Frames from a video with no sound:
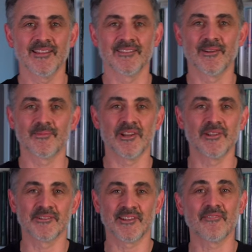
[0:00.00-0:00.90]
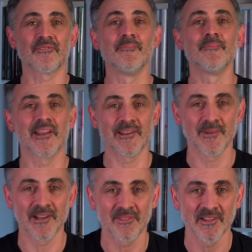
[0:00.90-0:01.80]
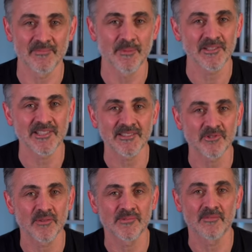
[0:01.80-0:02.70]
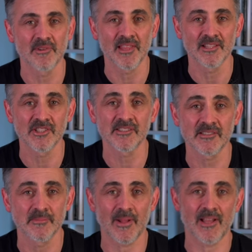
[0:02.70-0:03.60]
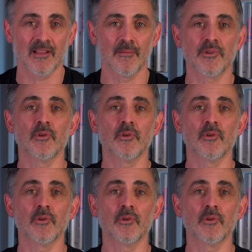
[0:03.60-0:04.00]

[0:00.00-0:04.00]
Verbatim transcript: And I'm going to use that for many, many things. Book test cribs, everything, just as a backup.